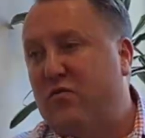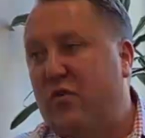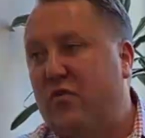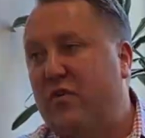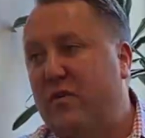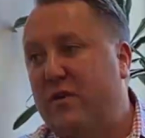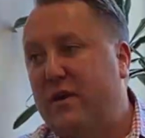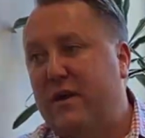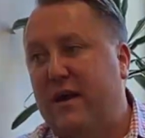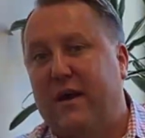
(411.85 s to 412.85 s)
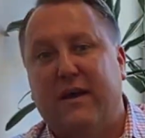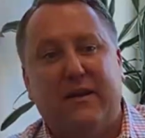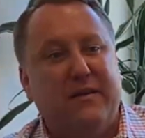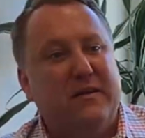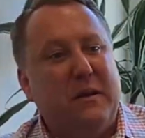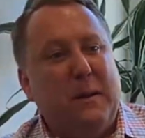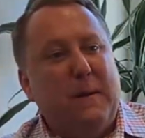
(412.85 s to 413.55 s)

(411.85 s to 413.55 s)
fulfilling and